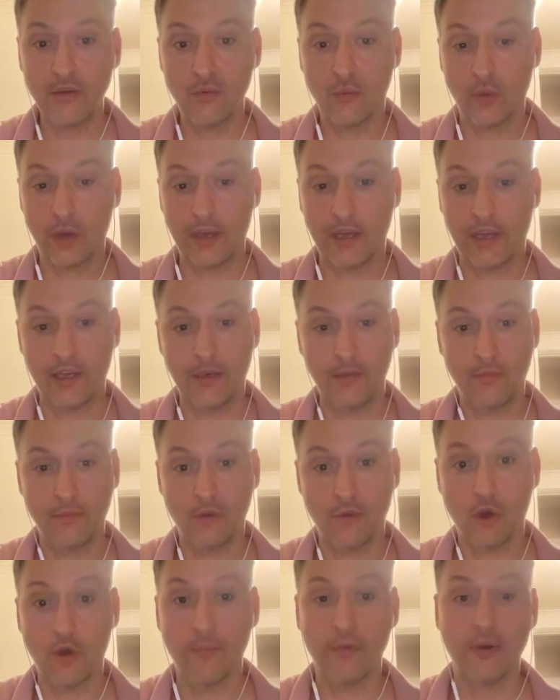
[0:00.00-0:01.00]
where he'd
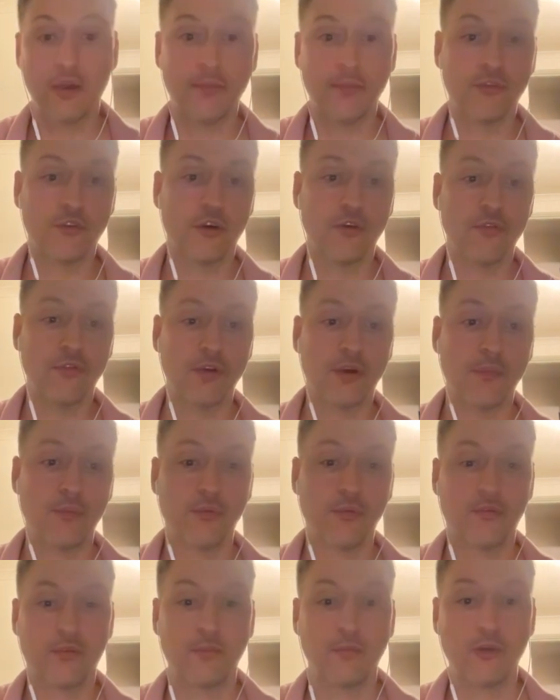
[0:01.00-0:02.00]
open himself up with
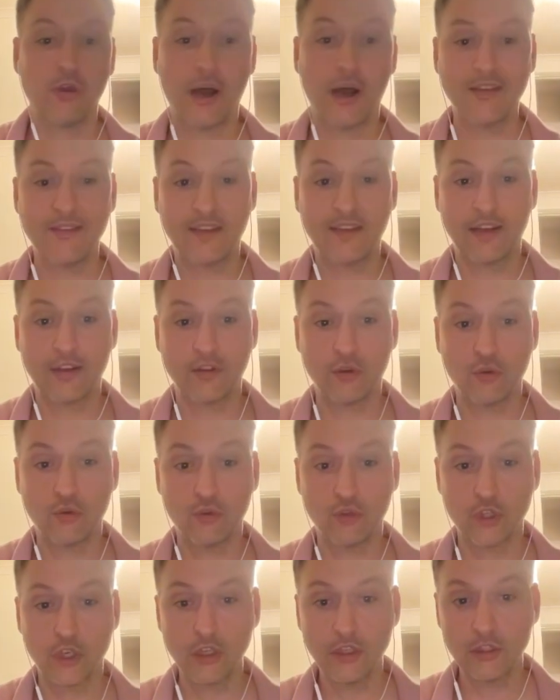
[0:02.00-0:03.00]
some nice tactical
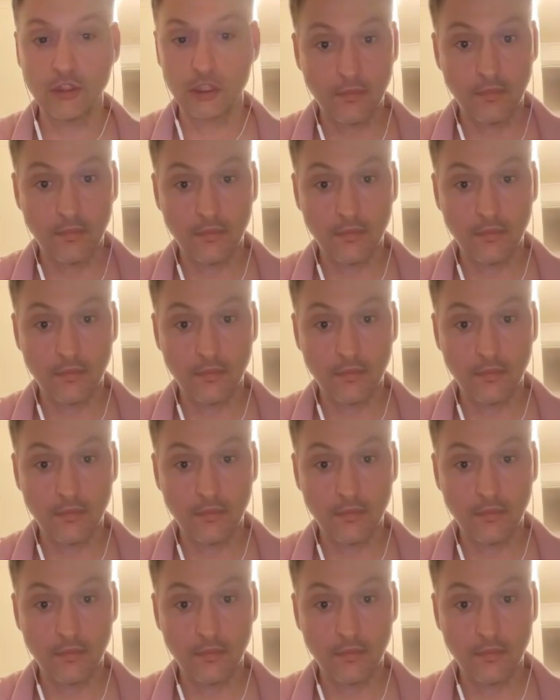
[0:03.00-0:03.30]
shots.